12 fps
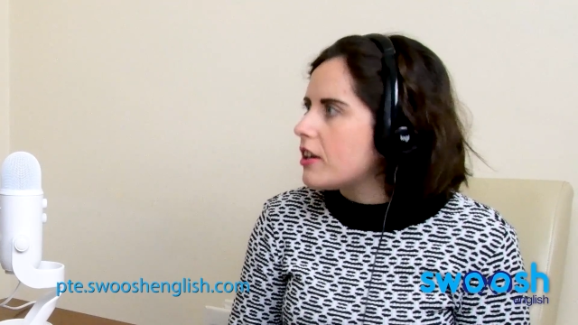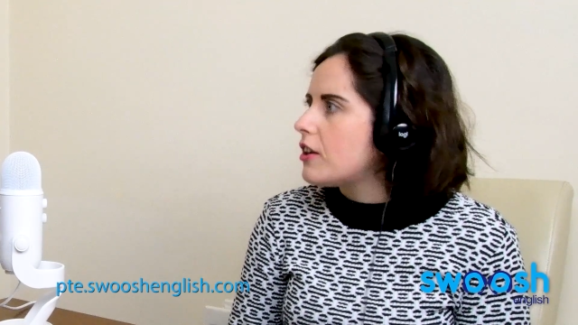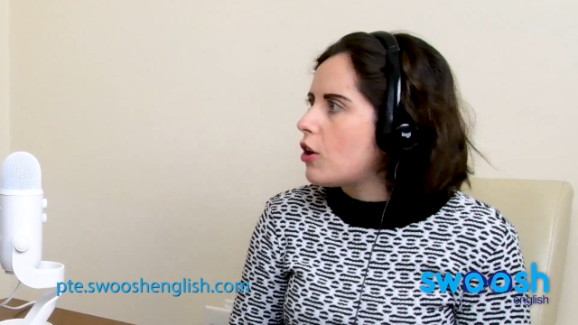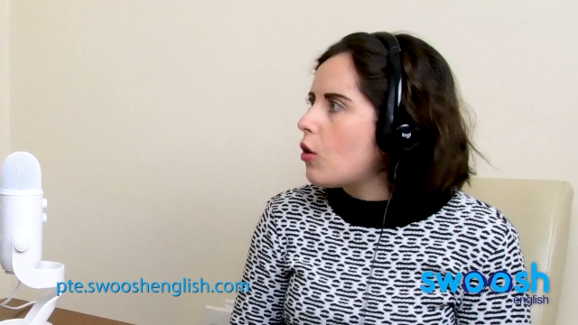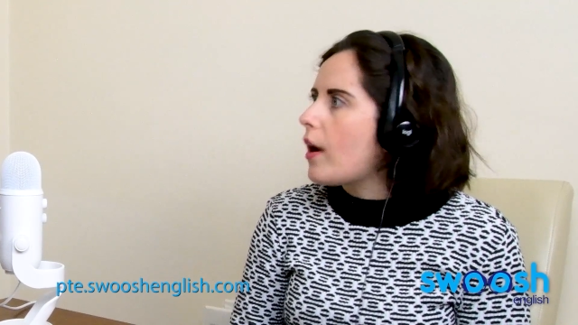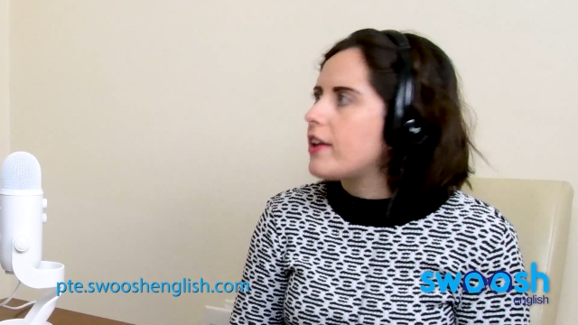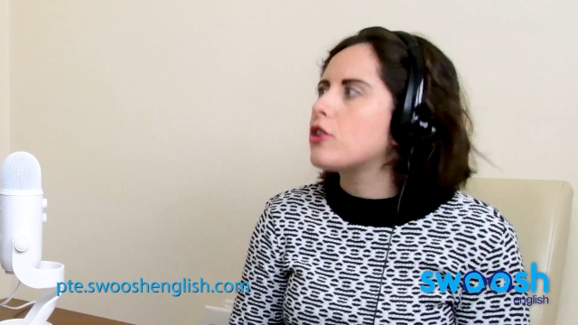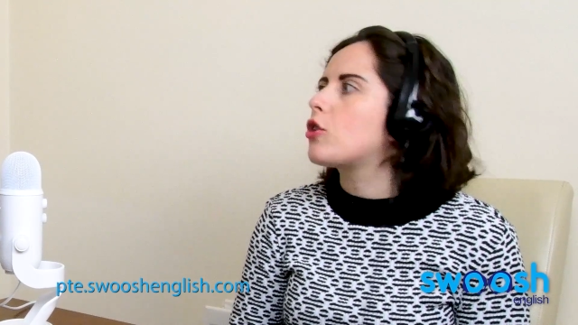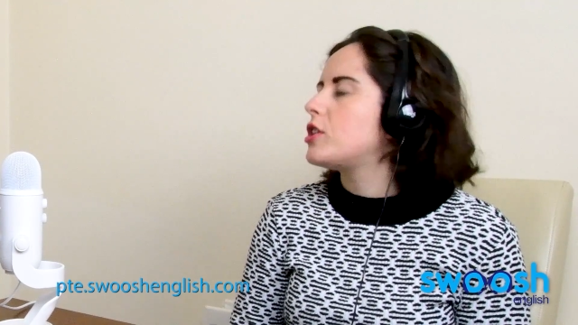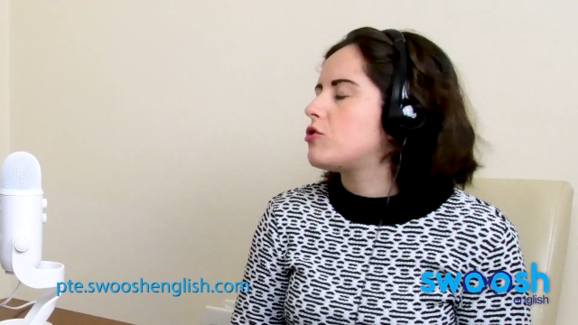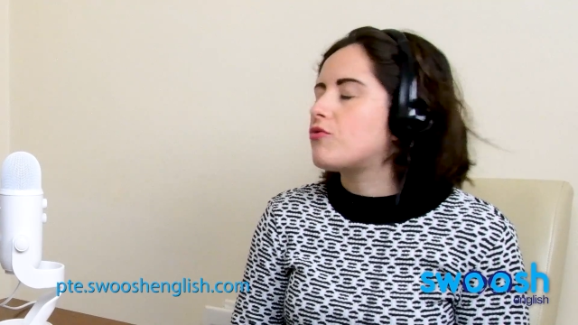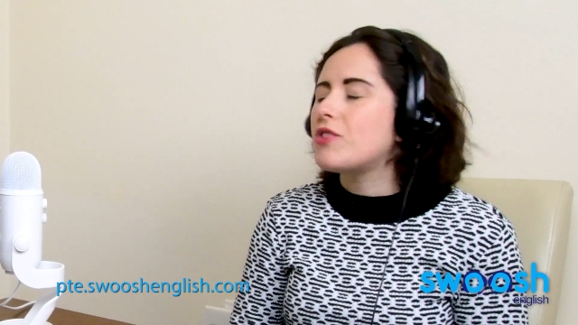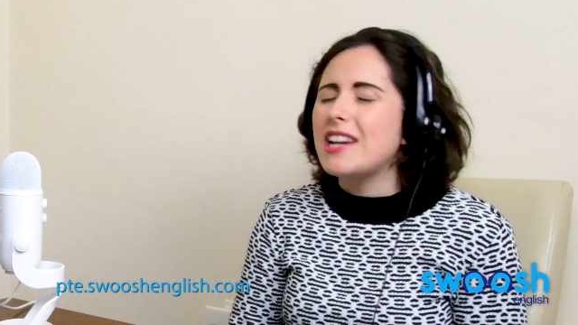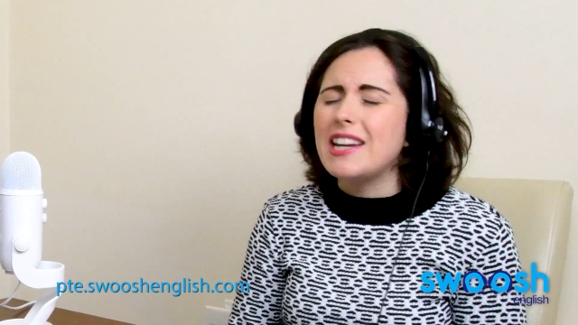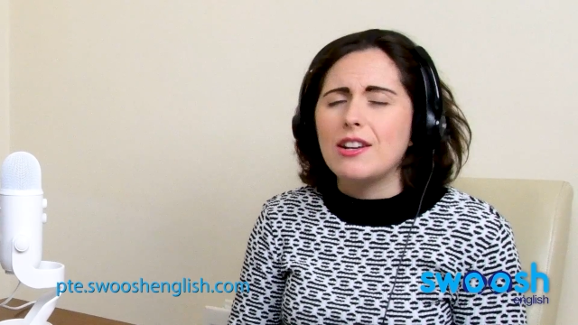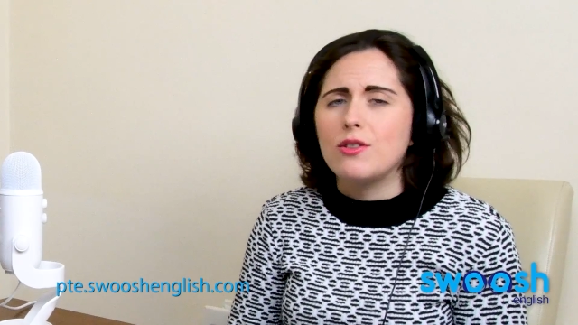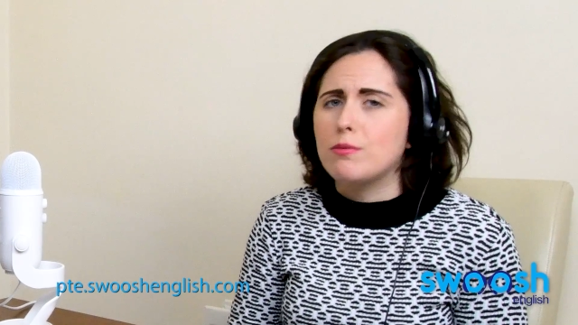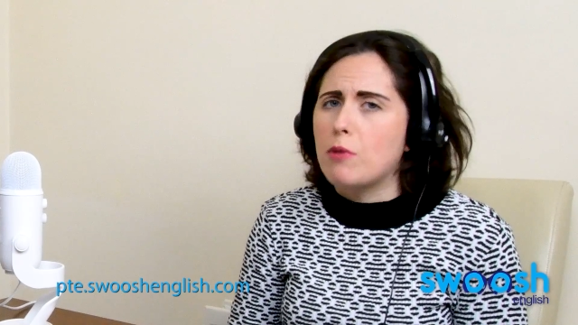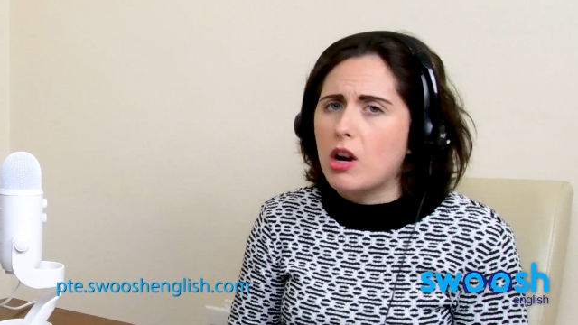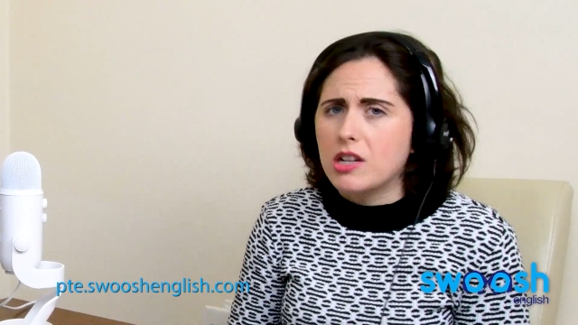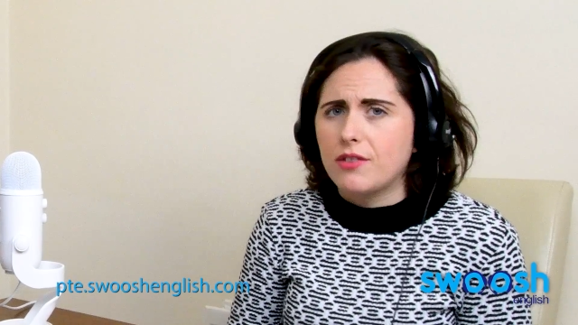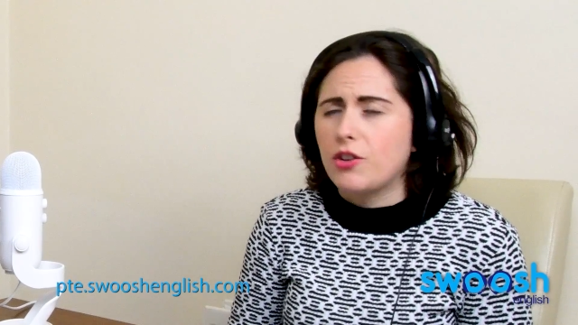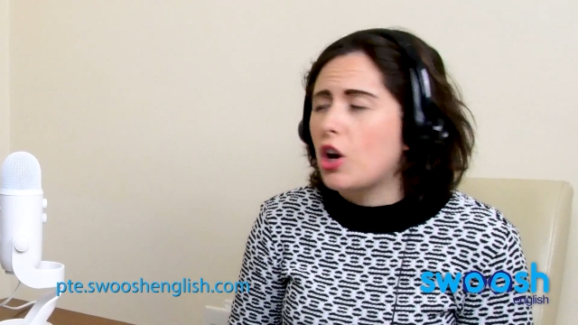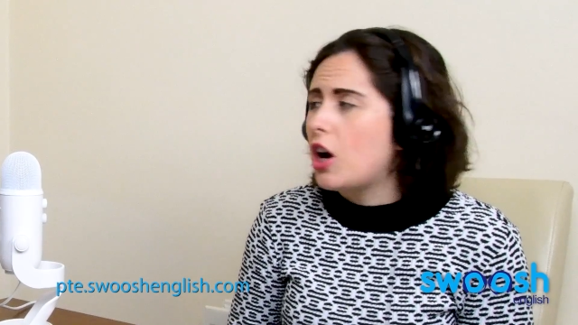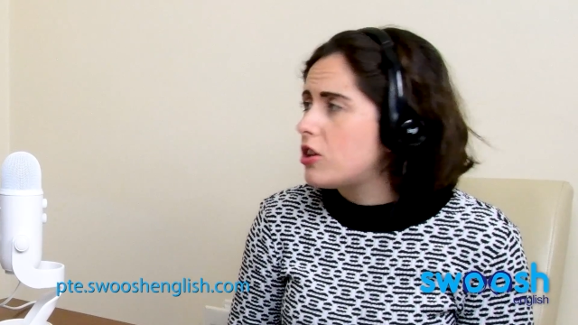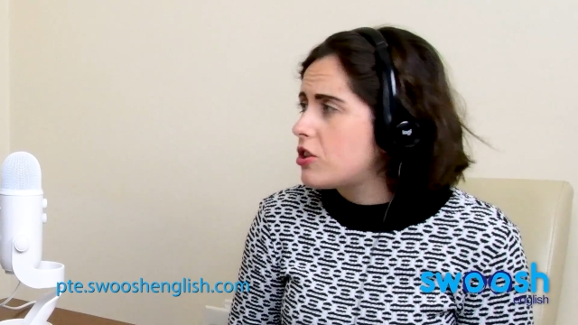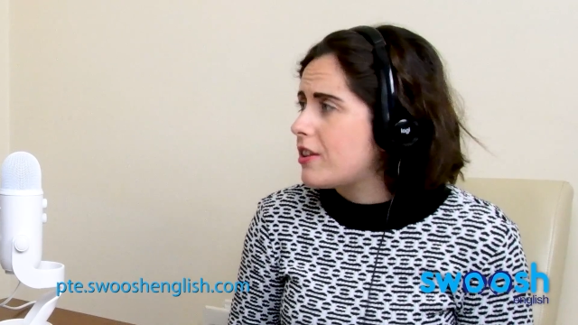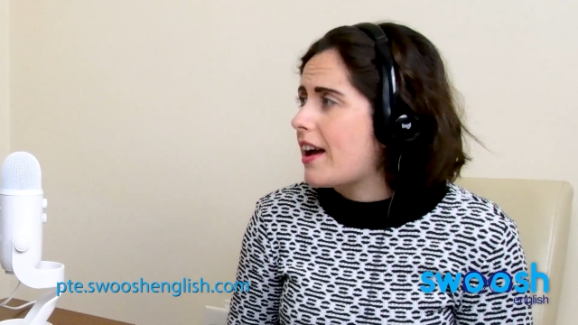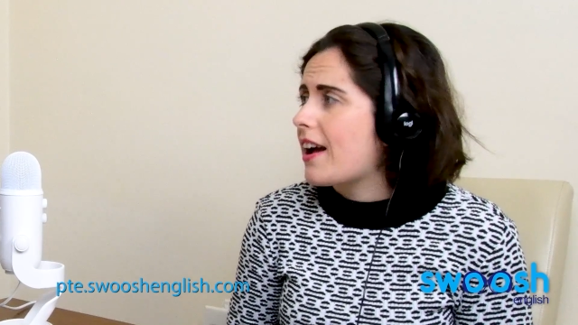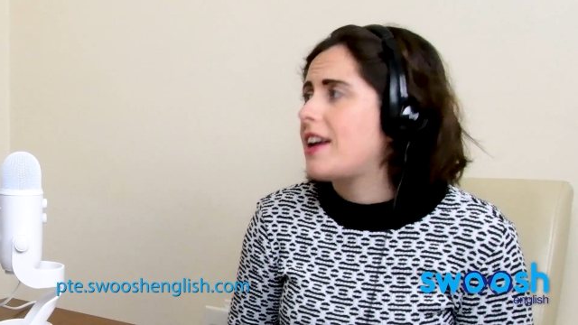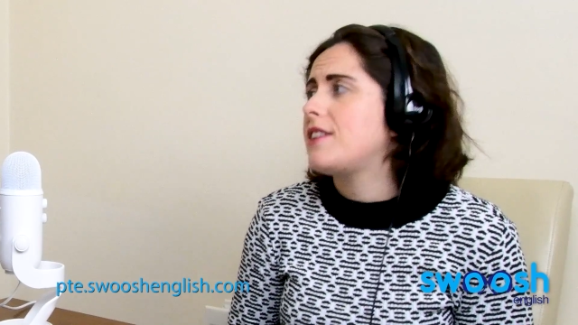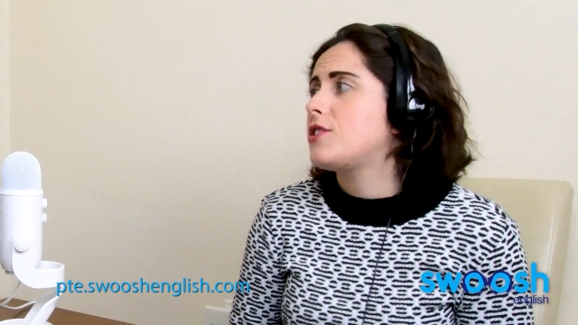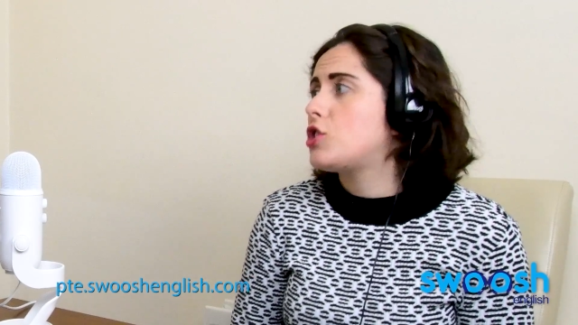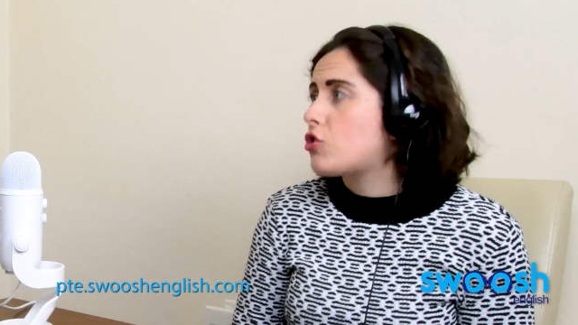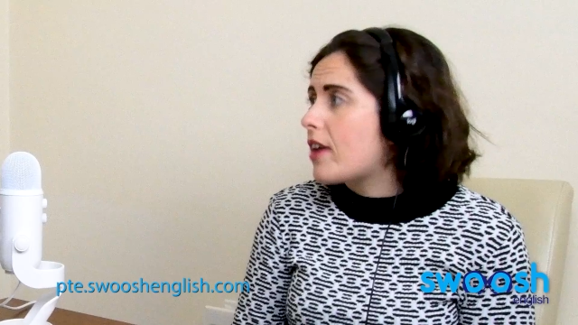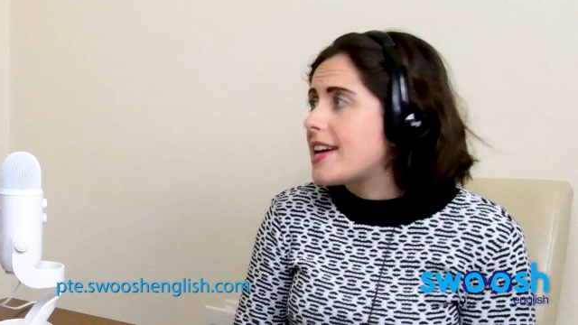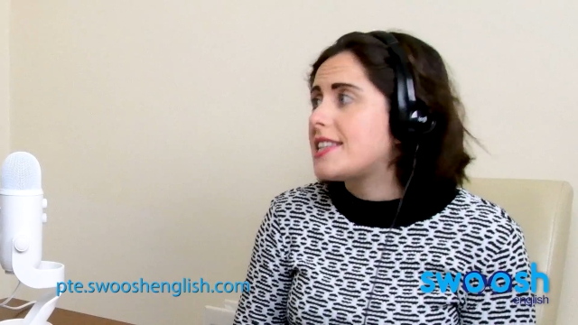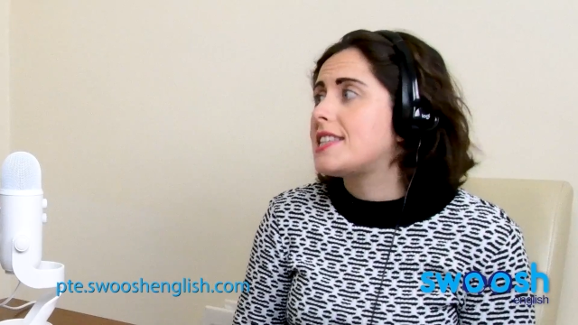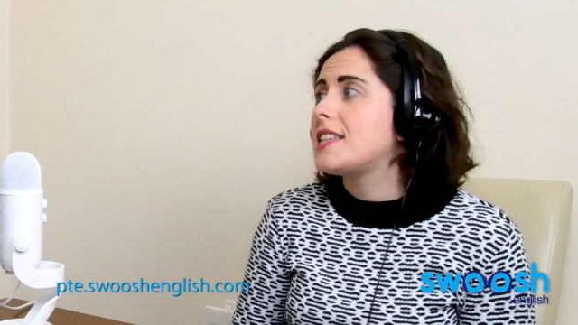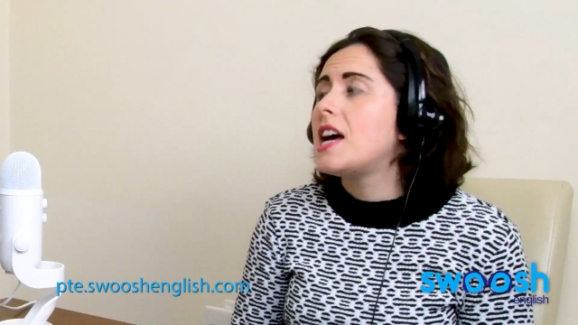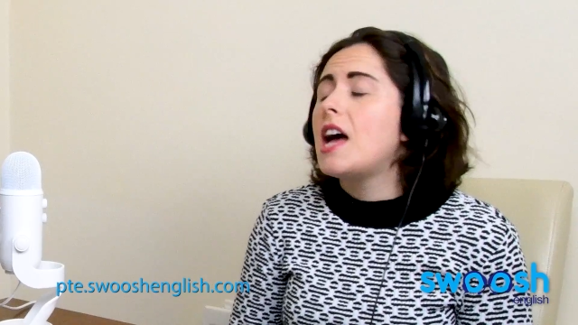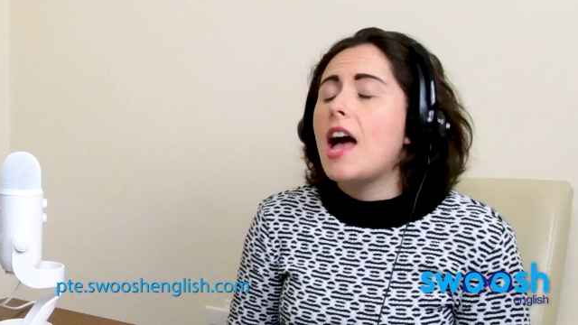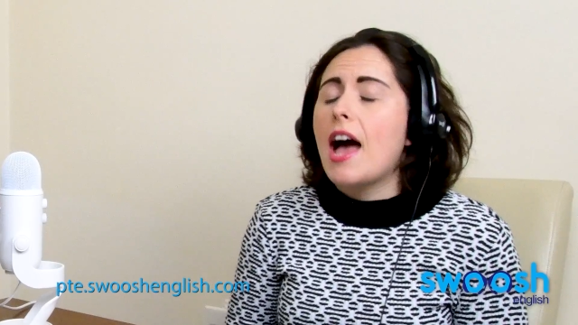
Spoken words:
and you're going to really lose marks if you're under that kind of stress.